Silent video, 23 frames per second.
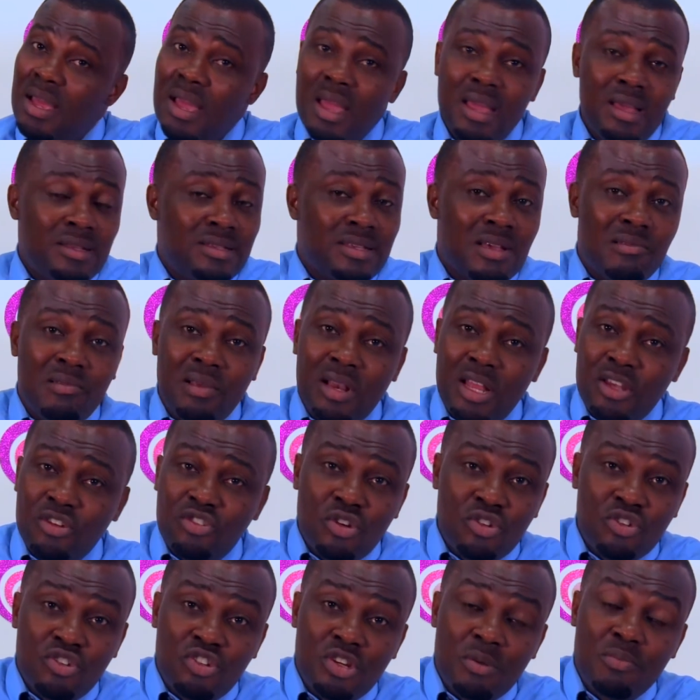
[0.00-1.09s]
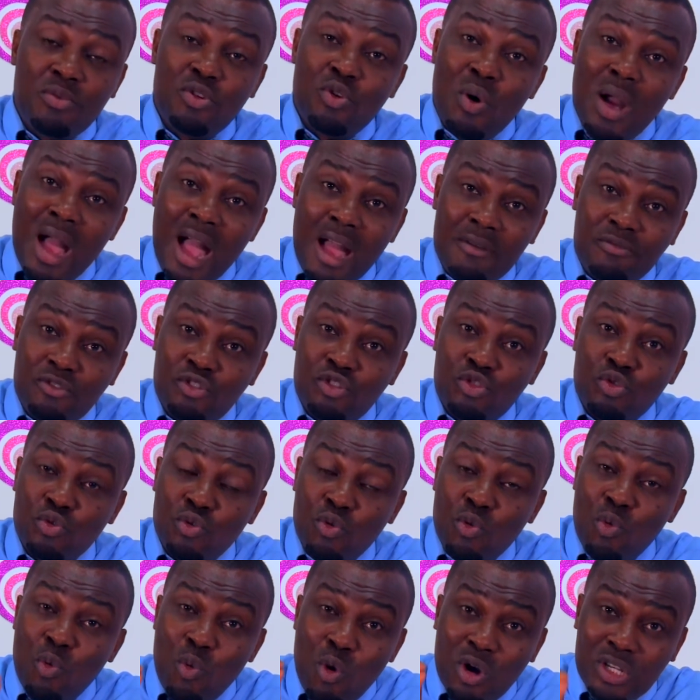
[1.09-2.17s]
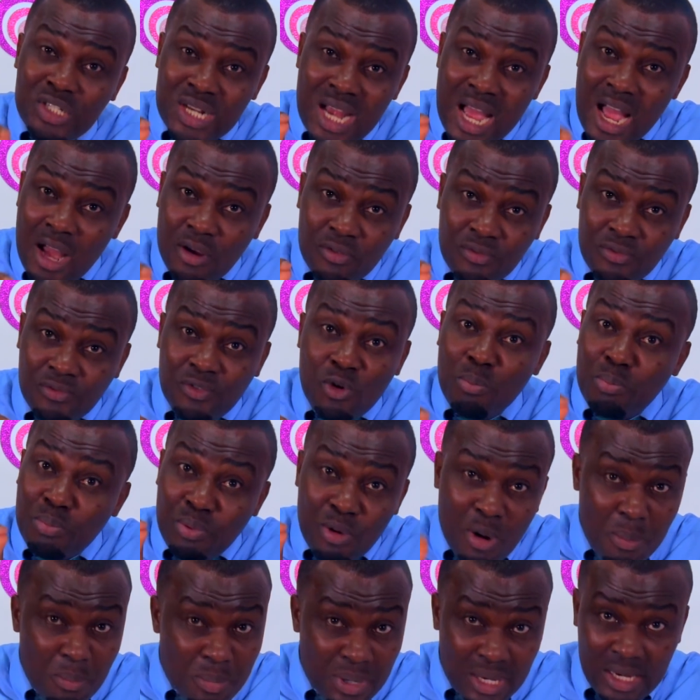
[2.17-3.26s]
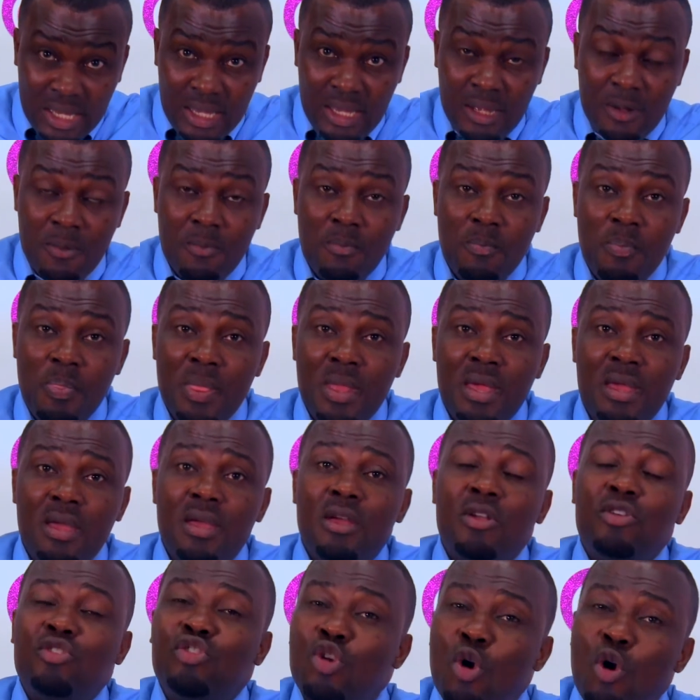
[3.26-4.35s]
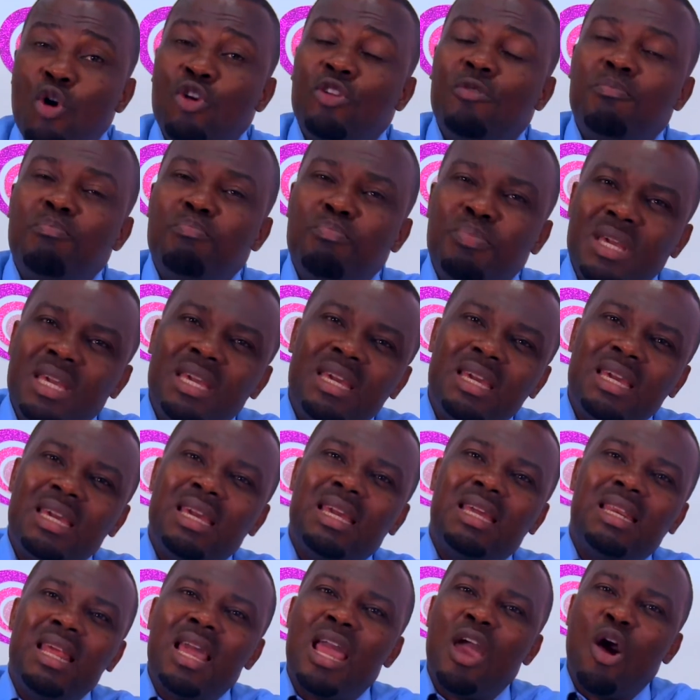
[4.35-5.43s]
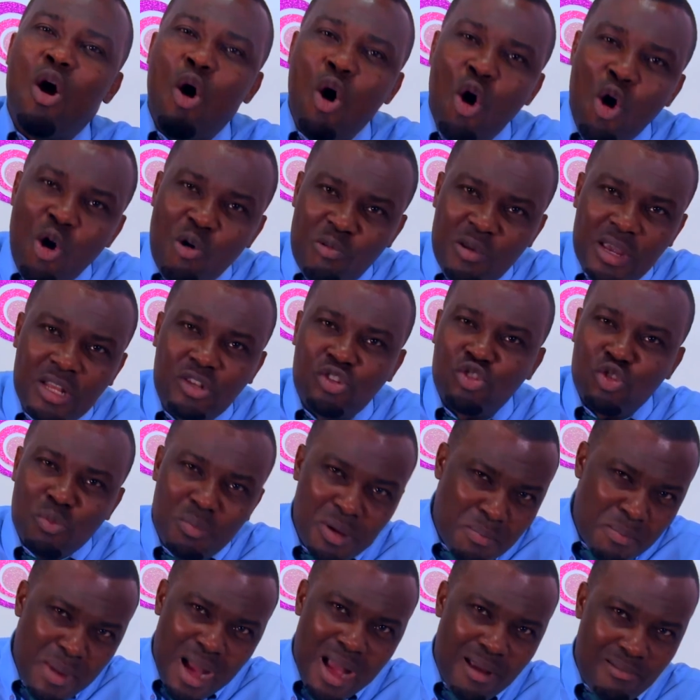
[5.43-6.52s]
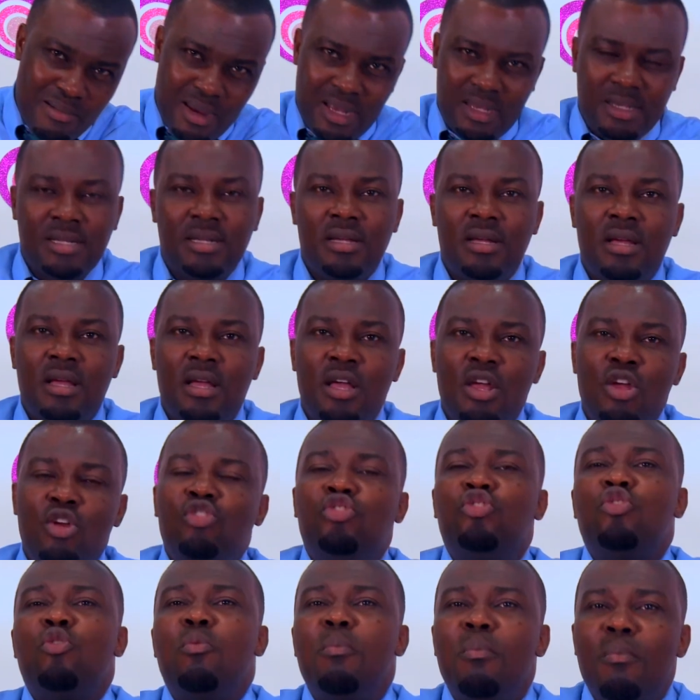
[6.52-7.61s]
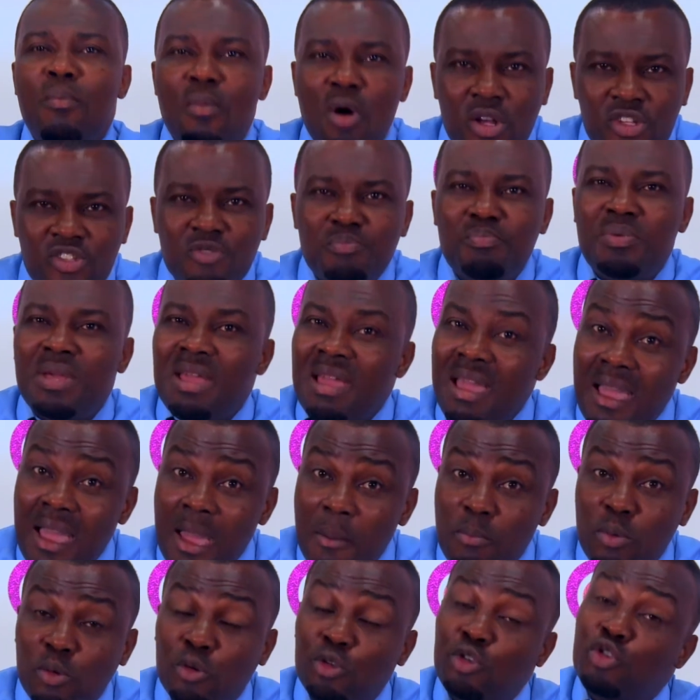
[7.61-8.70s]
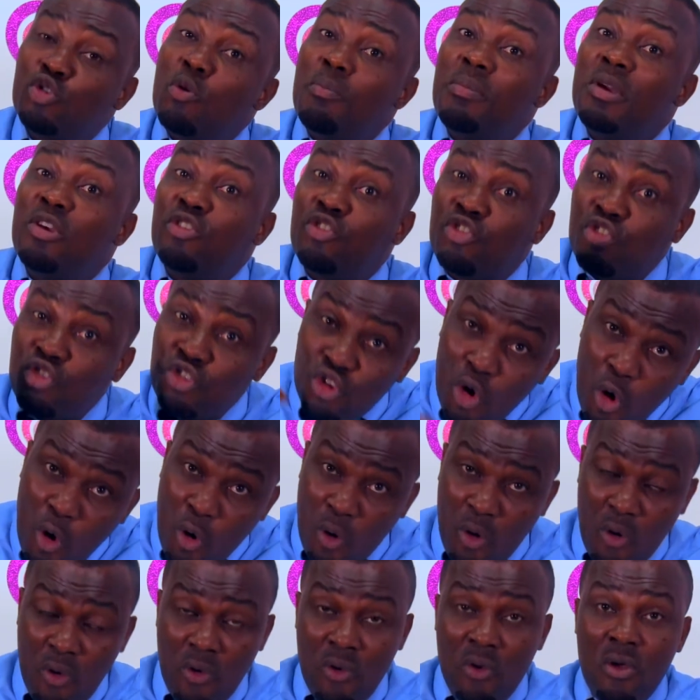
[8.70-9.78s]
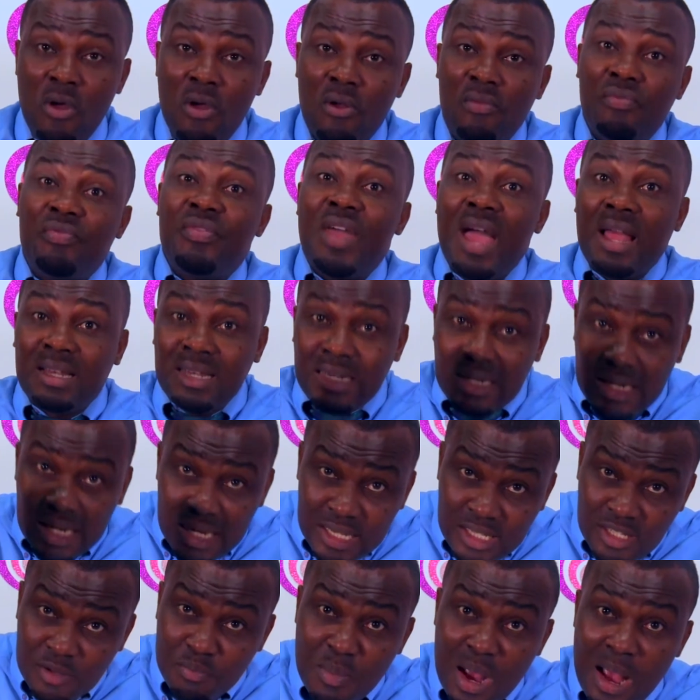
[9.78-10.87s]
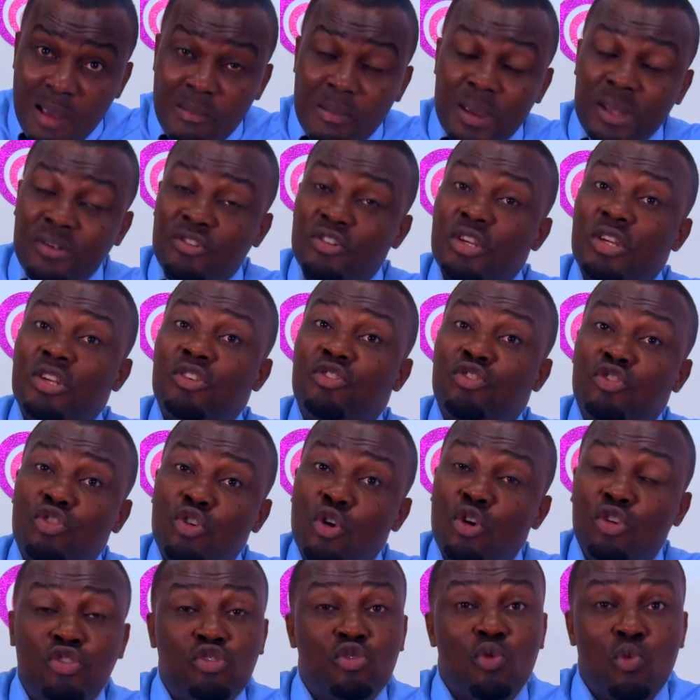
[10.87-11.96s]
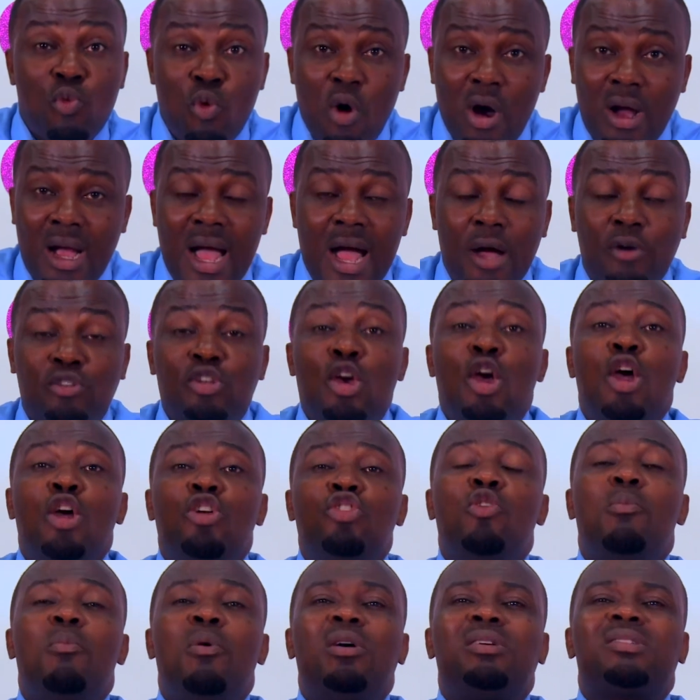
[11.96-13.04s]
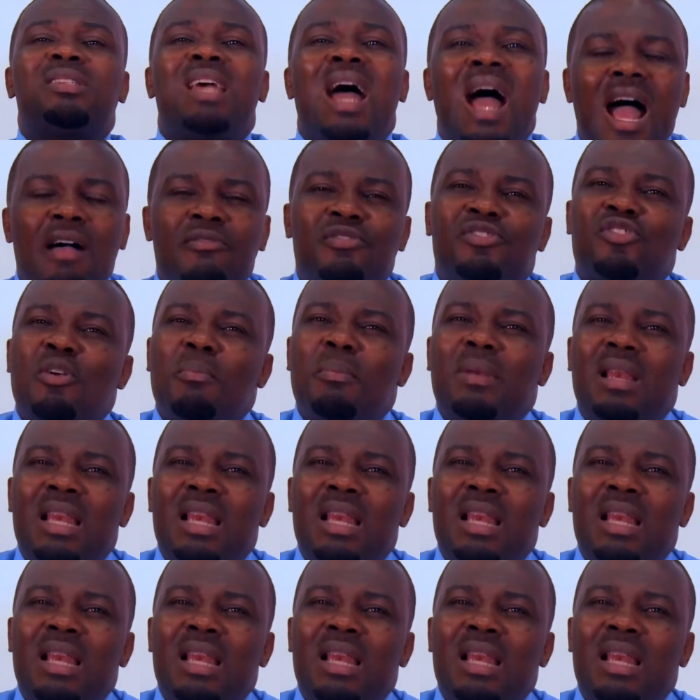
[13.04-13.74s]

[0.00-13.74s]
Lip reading: is a relationship you have to watch out for properly. Don't be in a hurry to be married. You must be able to be sure that this marriage is going to work out. You must have some